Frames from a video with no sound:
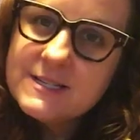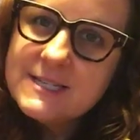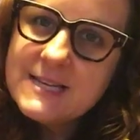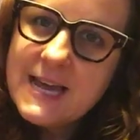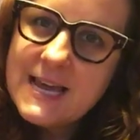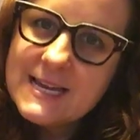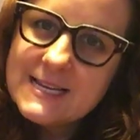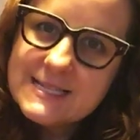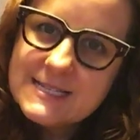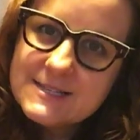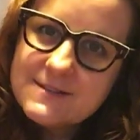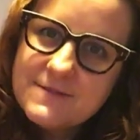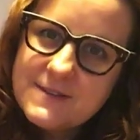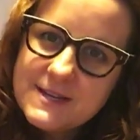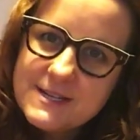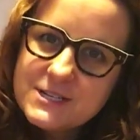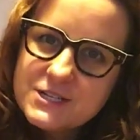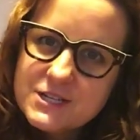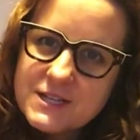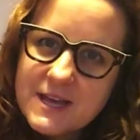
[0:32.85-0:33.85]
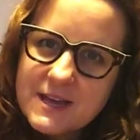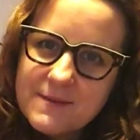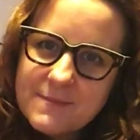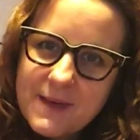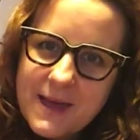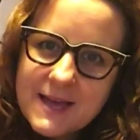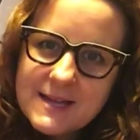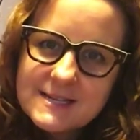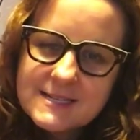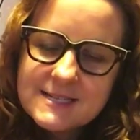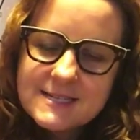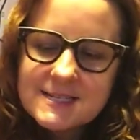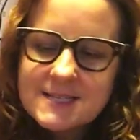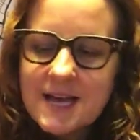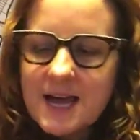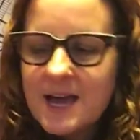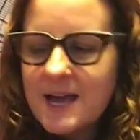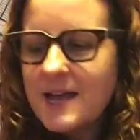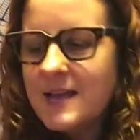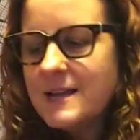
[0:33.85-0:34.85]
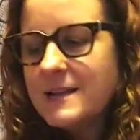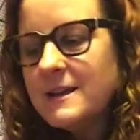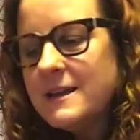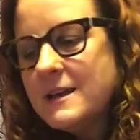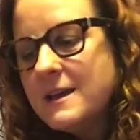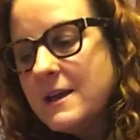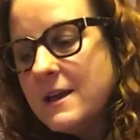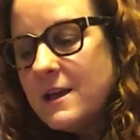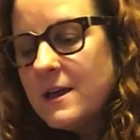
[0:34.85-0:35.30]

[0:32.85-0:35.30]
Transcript: taste of each of them and decide